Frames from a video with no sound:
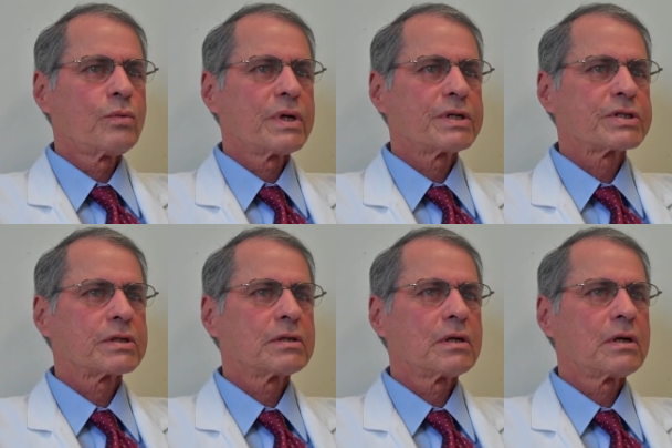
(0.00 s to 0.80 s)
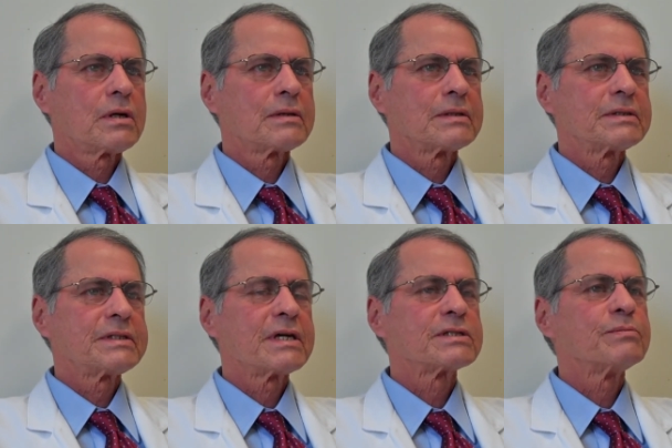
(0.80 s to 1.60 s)
which uh,
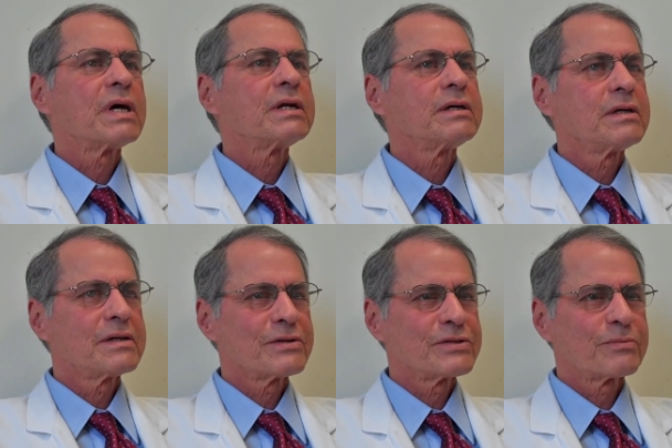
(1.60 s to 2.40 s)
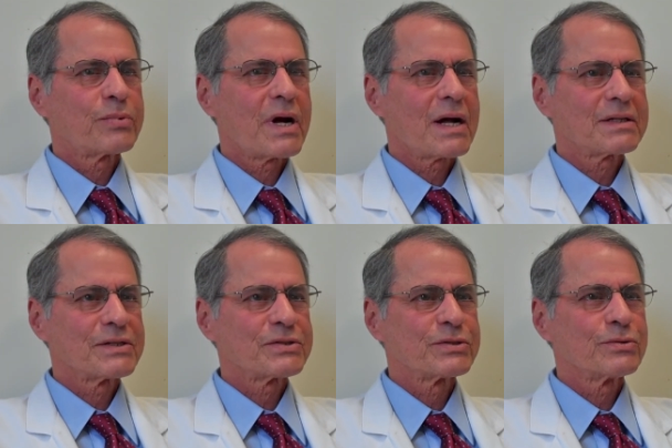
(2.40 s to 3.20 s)
takes many years of
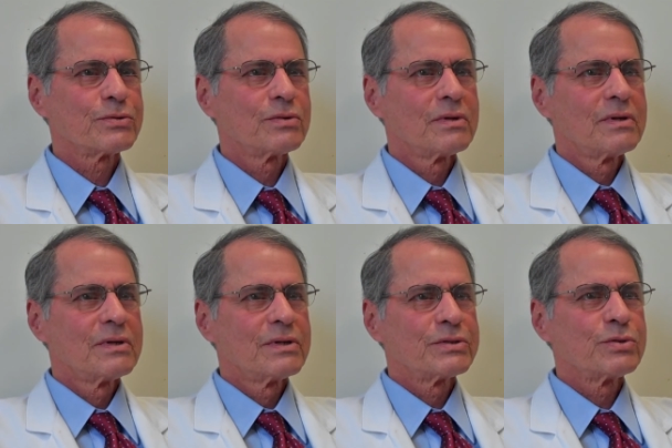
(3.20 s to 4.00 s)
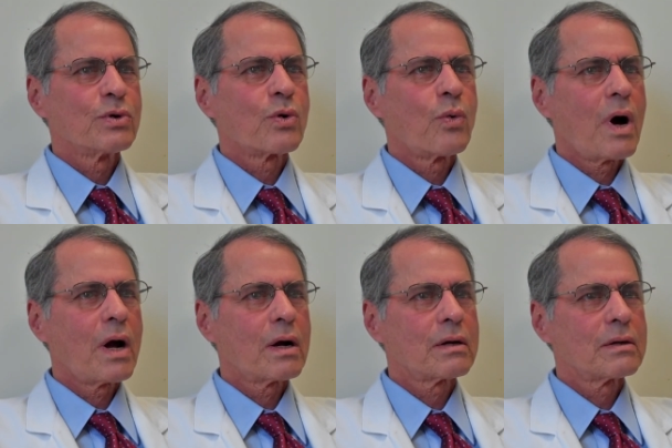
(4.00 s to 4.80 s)
practice to, to acquire.